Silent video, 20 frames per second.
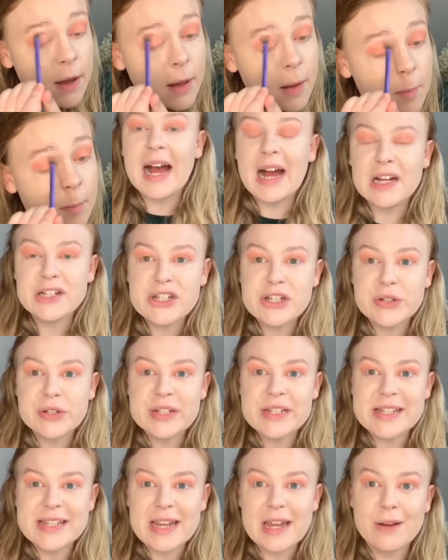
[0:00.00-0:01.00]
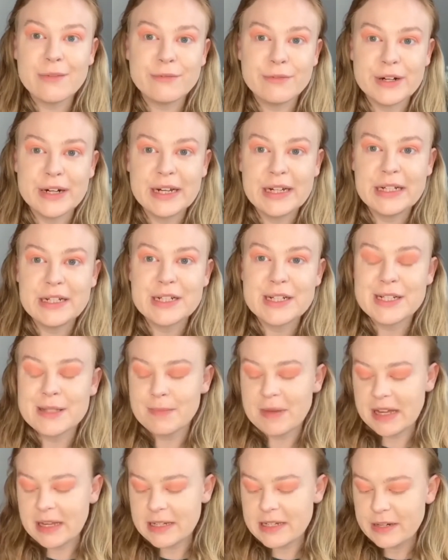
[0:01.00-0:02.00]
As you can see, it really does make a
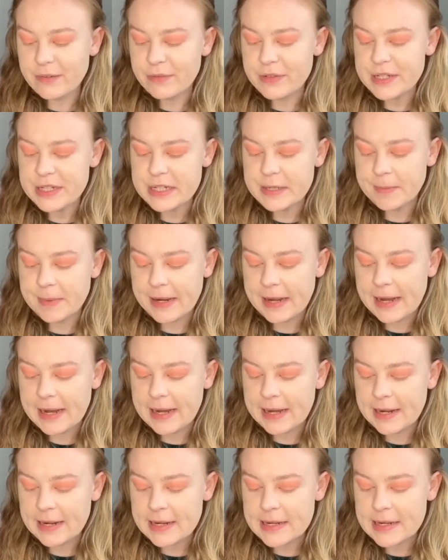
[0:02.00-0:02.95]
difference to my eyes.